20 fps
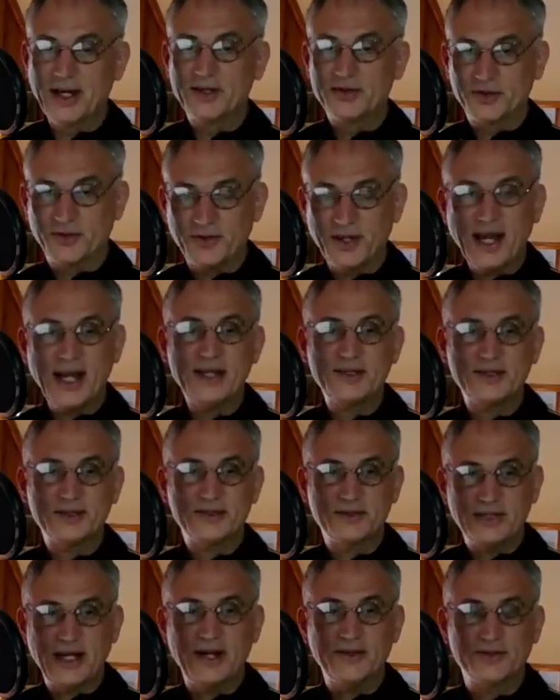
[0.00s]
So
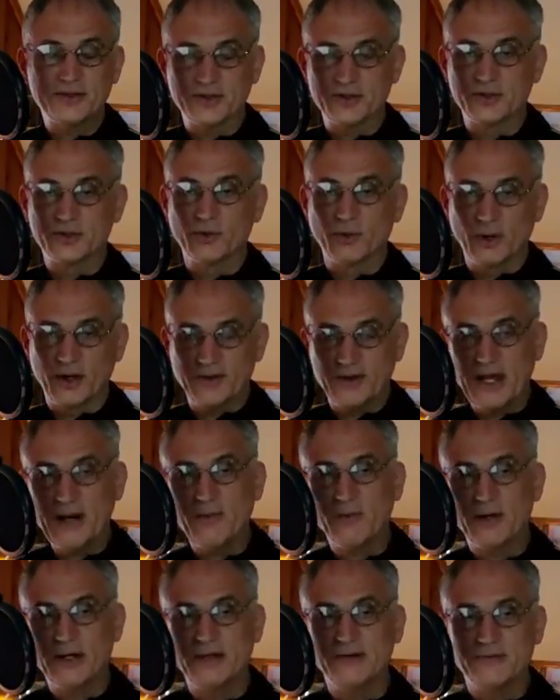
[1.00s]
that's the story. They
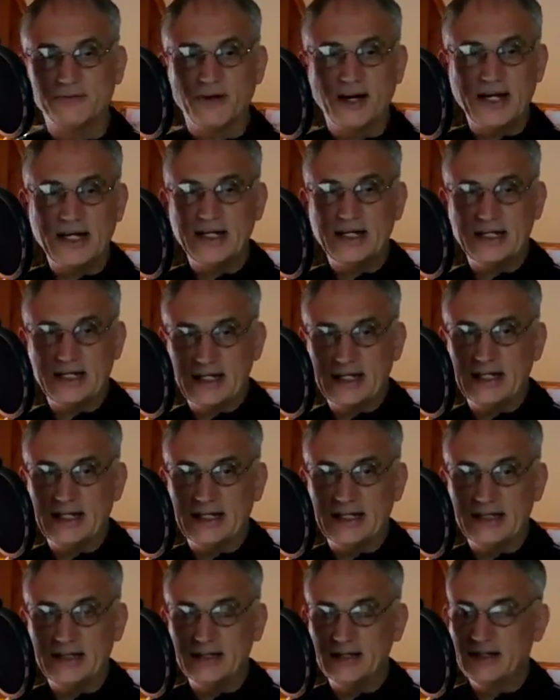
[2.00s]
were invited
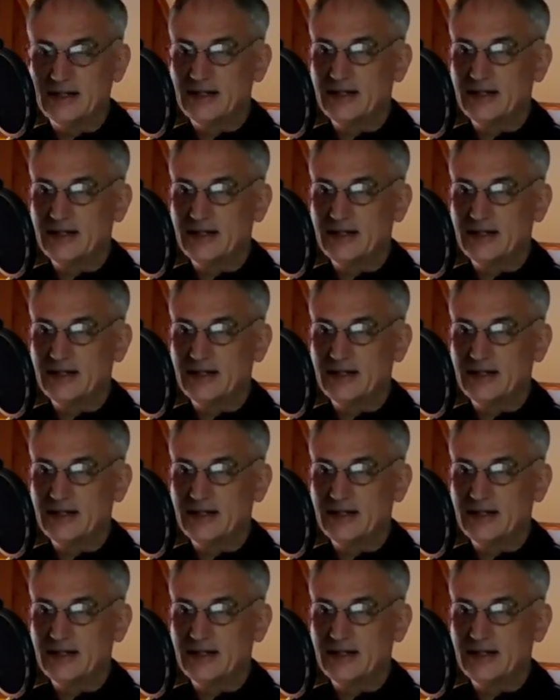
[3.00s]
in